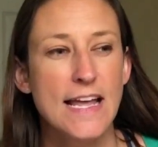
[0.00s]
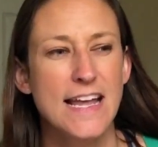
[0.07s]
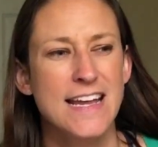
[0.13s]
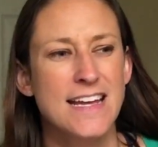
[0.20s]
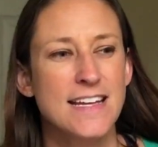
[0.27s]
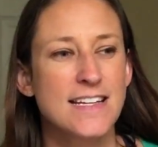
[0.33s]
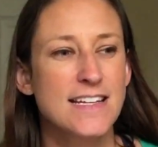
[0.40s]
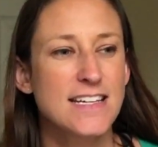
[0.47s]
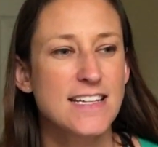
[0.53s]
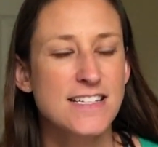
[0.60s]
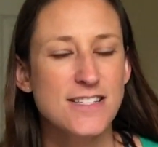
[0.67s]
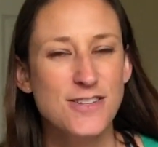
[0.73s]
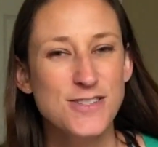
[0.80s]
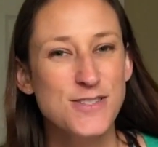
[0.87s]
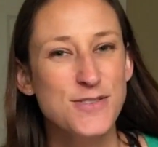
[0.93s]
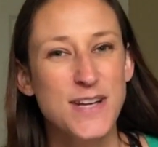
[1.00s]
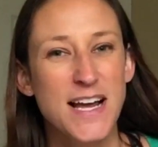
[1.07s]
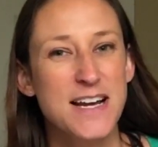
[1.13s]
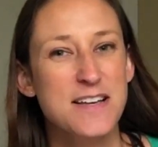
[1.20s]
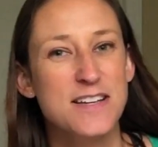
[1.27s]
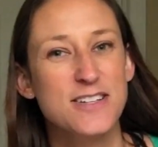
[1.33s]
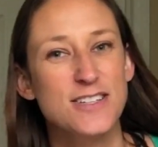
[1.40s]
And it's also
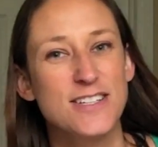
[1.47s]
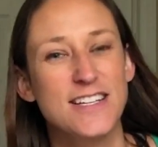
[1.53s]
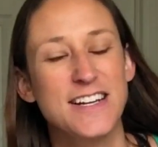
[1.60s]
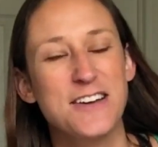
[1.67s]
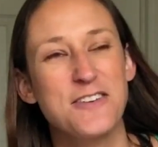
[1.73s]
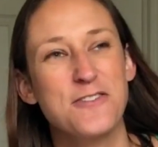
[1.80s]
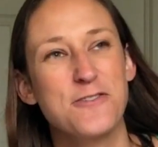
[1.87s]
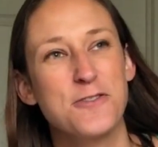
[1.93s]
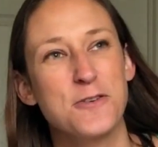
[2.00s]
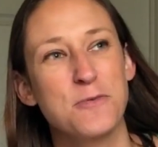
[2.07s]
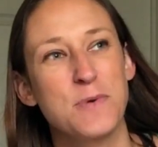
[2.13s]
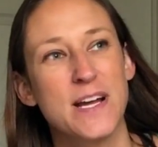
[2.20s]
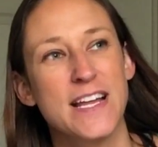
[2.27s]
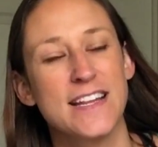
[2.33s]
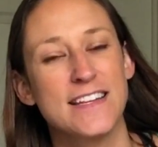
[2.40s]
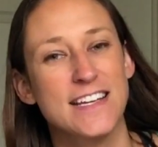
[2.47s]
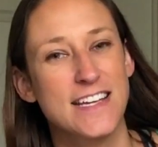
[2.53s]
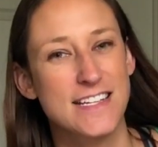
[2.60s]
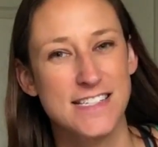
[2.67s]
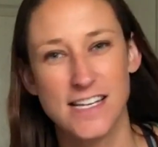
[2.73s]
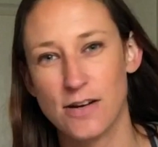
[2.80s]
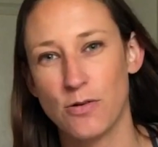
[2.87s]
kind of good for when the
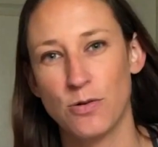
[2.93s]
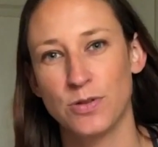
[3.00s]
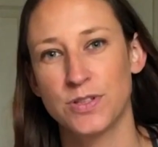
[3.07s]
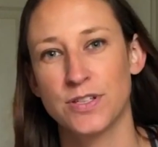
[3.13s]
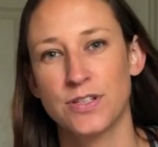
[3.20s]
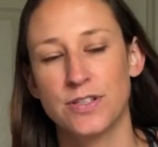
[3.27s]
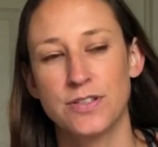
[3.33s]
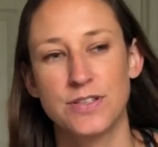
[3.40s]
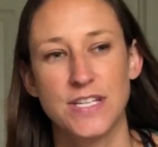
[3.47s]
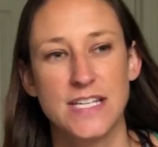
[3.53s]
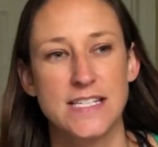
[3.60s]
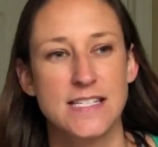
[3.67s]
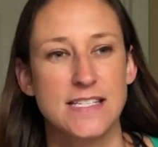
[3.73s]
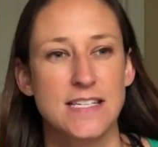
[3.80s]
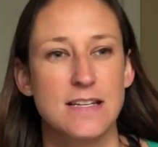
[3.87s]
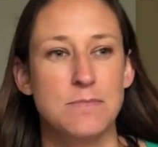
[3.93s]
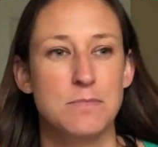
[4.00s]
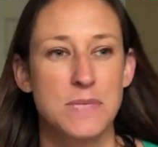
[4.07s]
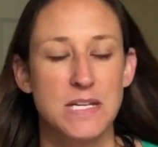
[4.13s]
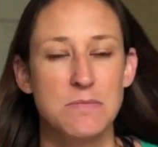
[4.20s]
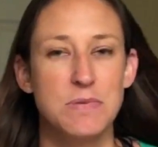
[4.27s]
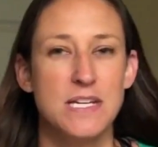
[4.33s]
kids get older, they see
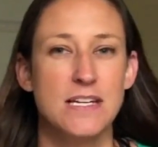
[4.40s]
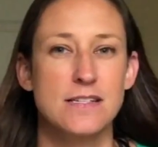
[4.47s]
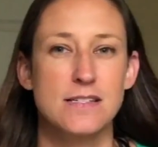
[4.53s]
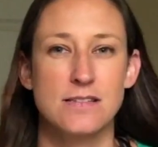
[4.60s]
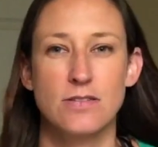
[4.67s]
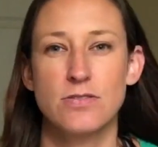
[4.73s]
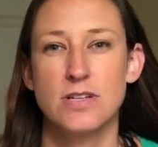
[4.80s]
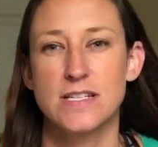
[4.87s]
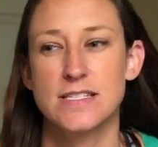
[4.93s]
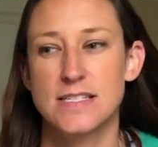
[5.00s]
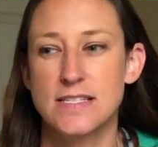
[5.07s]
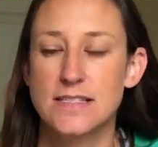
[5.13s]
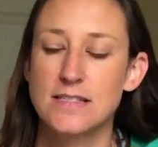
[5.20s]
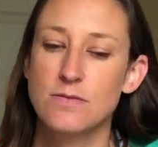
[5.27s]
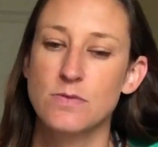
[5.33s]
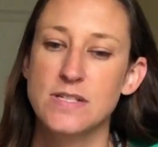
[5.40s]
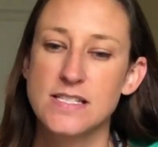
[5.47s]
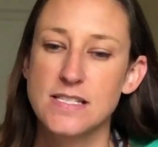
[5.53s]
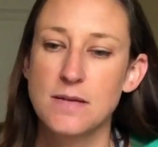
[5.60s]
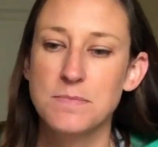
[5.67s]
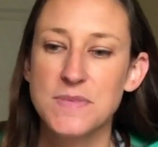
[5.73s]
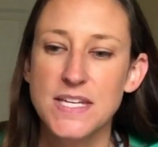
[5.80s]
me being so consistent with
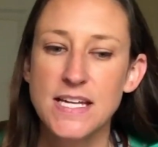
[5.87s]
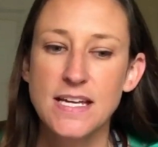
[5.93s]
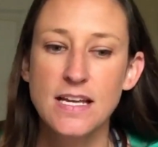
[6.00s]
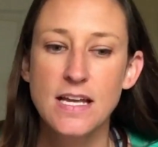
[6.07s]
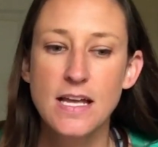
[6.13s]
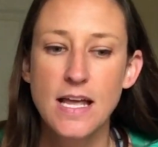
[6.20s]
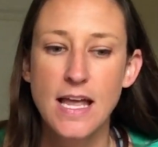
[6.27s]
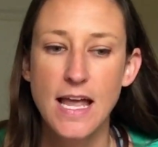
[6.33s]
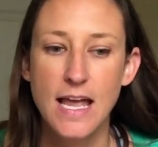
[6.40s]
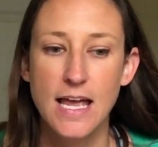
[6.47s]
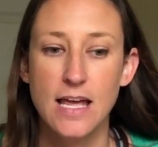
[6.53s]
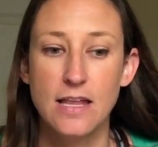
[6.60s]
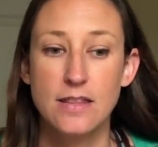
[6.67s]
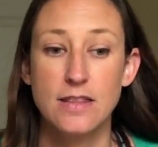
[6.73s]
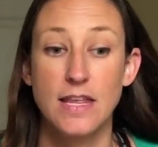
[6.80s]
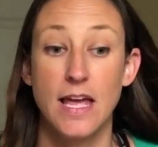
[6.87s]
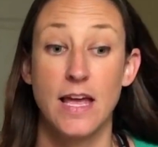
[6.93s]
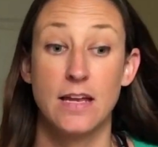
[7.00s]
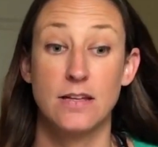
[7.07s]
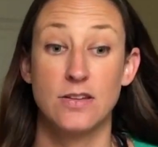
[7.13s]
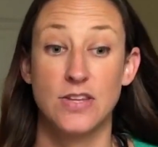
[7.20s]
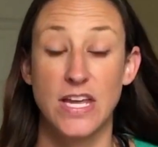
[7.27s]
something, and
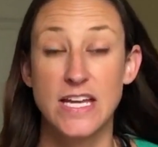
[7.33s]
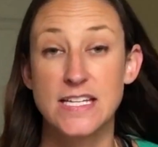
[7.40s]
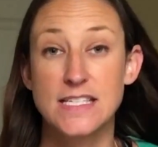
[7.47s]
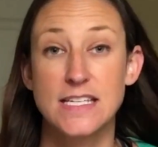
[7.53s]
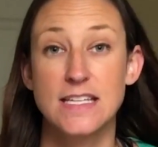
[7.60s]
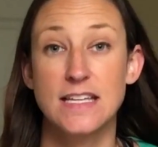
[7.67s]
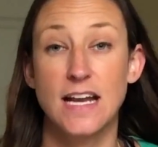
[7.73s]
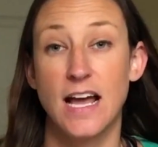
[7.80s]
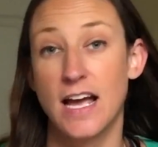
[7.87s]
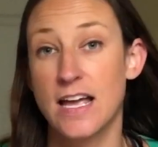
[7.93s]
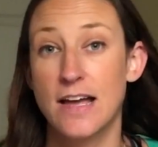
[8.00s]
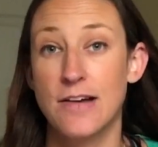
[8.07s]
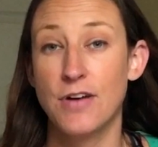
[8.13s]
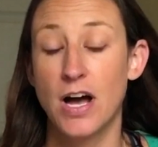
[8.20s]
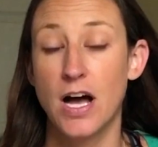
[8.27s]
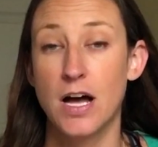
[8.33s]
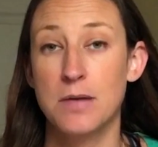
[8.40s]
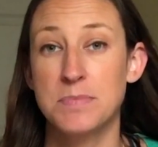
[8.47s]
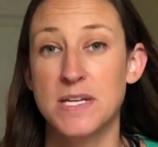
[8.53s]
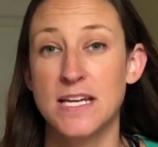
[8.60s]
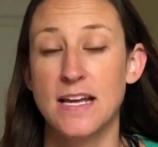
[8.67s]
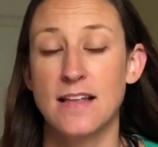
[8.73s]
that they see that I a
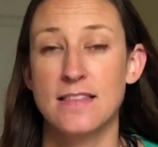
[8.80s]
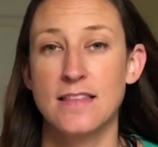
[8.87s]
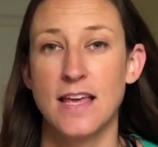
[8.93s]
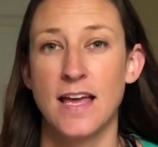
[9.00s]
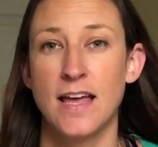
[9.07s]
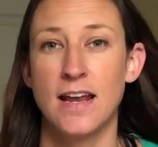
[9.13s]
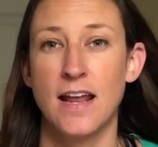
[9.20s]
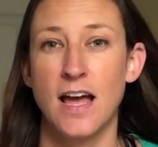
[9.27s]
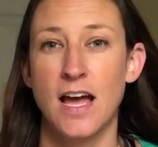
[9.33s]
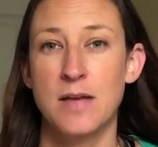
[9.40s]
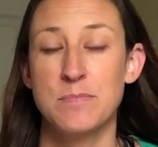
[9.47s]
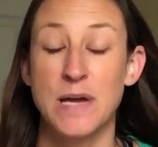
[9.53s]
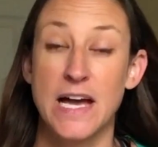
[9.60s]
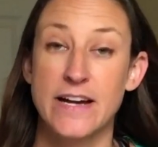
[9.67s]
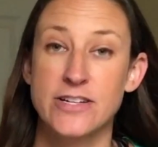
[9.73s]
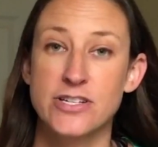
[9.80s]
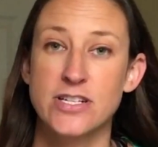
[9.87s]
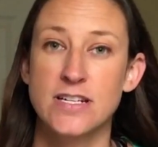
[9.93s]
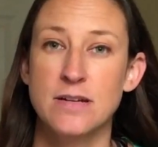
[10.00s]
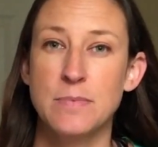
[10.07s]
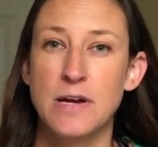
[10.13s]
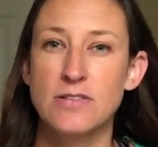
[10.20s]
hobby and that I'm
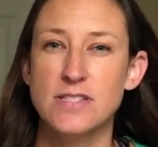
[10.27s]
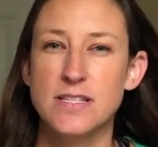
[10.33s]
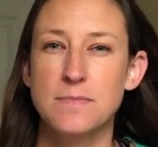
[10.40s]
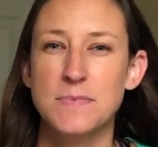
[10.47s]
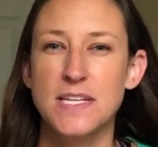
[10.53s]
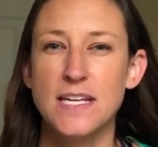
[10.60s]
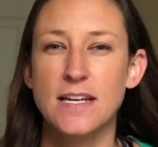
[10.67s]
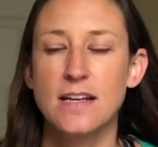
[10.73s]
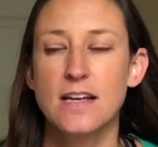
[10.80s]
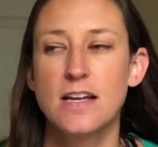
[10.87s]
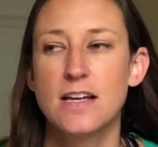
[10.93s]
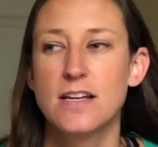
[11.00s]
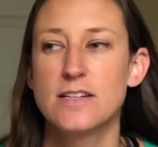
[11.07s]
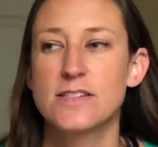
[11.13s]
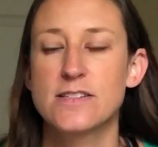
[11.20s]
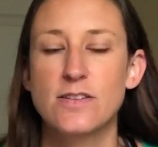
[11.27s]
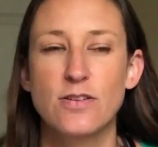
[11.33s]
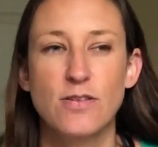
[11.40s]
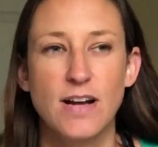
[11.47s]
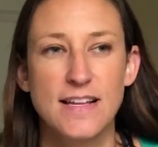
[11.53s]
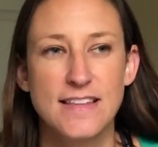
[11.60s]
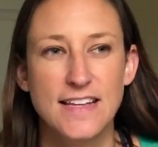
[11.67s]
passionate about something.
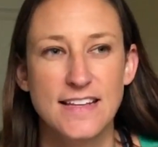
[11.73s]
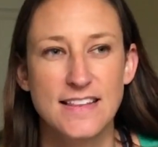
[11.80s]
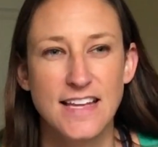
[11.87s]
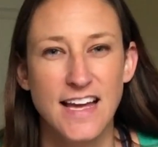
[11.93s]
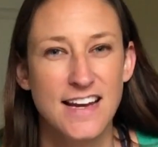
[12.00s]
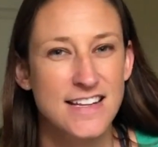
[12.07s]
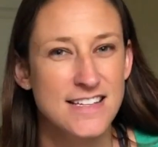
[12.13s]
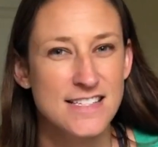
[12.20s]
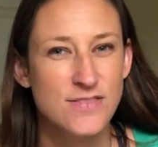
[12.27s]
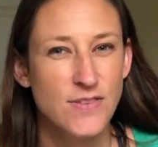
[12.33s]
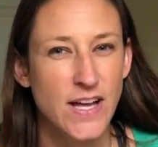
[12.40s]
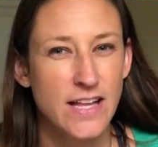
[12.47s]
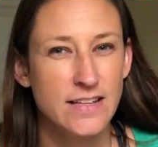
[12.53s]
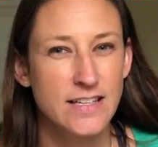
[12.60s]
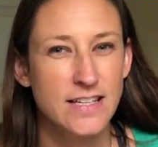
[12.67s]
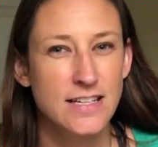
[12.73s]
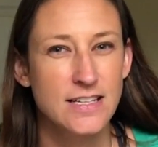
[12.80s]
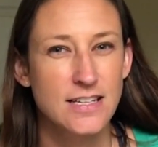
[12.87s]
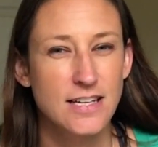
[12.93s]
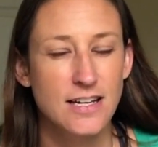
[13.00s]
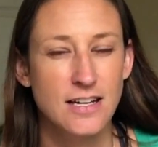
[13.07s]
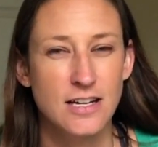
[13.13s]
So I think that is a
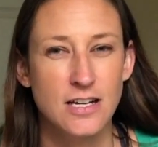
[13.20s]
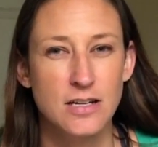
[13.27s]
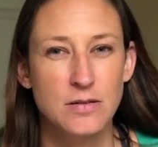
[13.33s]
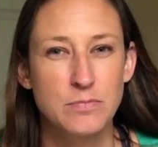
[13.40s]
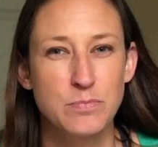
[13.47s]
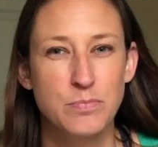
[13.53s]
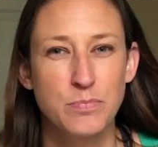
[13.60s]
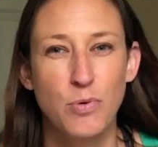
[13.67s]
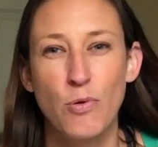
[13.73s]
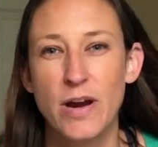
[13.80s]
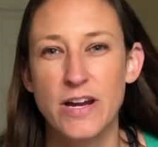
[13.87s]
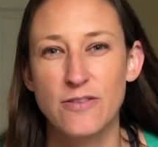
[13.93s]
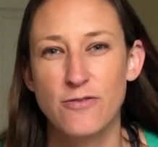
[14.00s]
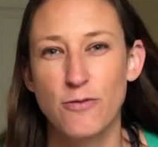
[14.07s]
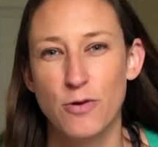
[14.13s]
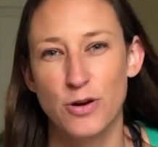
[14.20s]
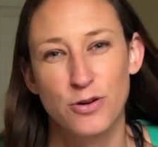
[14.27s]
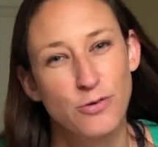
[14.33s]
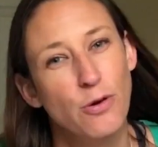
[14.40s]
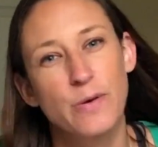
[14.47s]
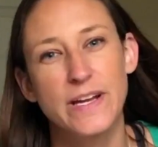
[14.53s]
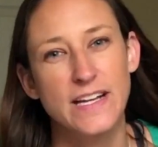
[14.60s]
valid point for
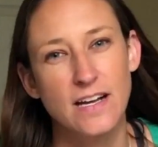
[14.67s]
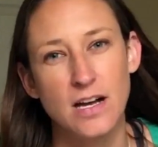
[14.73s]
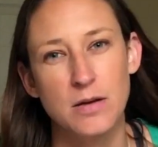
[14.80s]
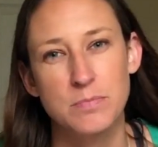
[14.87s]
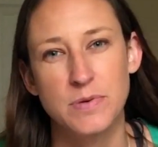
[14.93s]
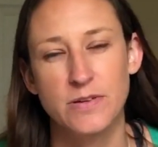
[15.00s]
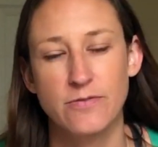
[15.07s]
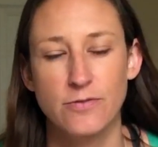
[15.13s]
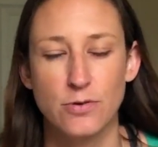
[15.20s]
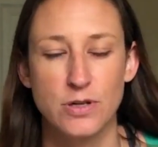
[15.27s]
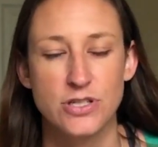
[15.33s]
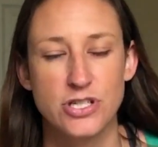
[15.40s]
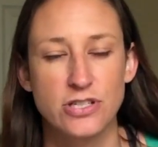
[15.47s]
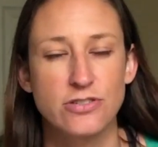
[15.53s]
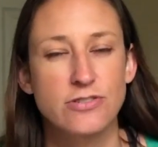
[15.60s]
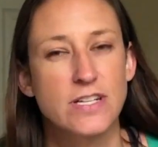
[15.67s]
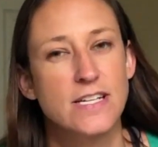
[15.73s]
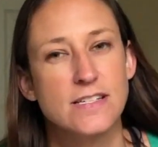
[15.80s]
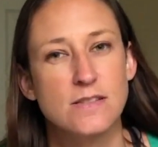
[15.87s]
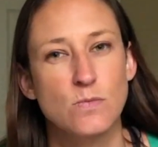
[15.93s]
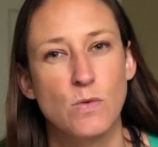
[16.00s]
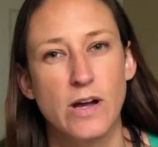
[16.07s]
growing up for children
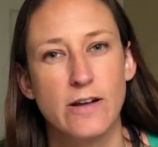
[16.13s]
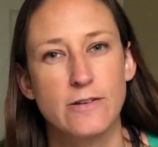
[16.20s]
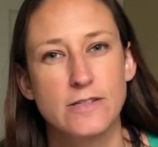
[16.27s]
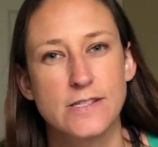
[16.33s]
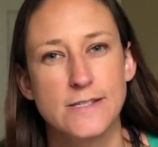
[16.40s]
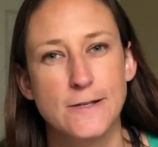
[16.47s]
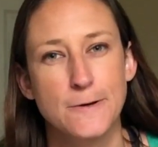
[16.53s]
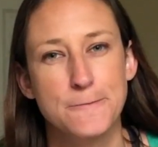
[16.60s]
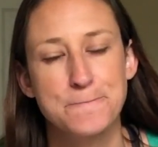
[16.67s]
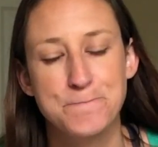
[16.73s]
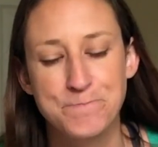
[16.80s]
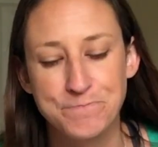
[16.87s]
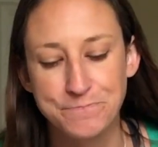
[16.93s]
as well. So